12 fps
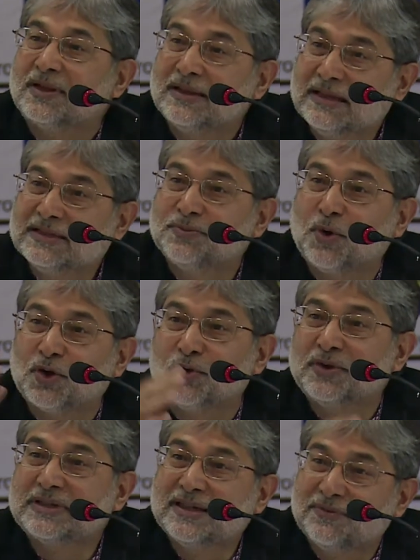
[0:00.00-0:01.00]
These
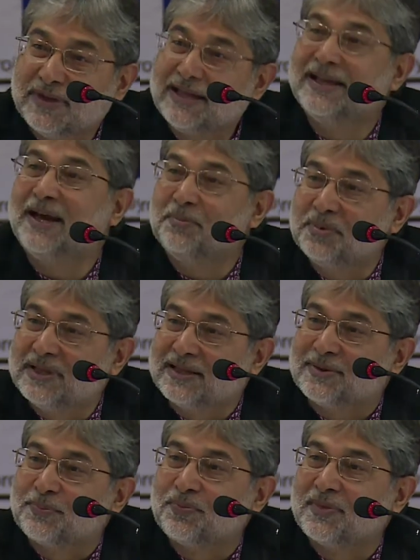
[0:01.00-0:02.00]
borrowers are very happy.
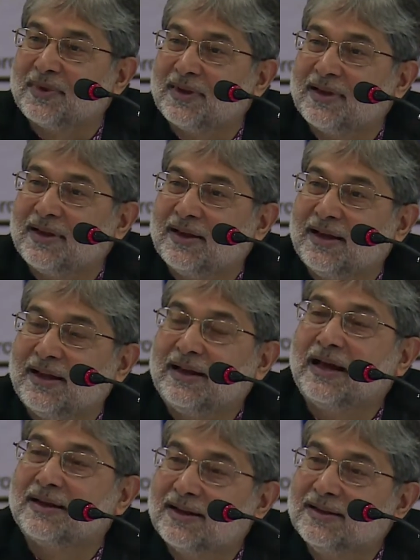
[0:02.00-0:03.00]

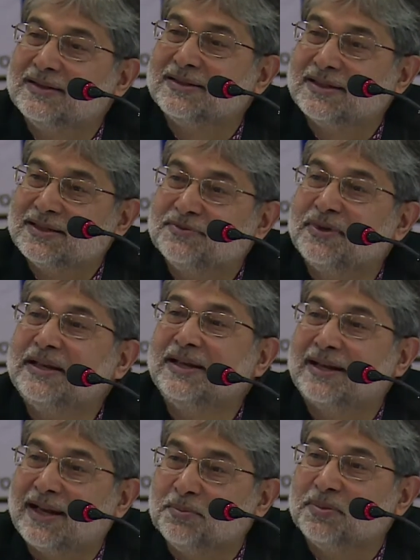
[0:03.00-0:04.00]
And agriculture is very
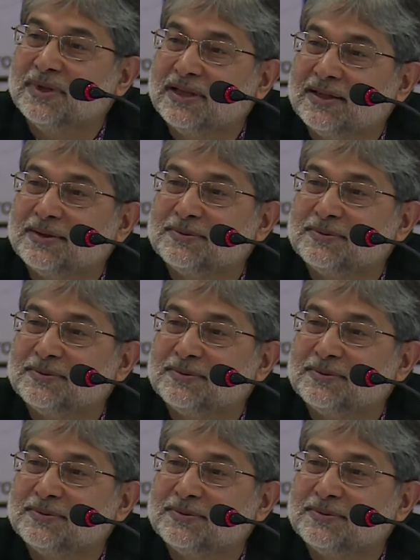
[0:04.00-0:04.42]
unhappy,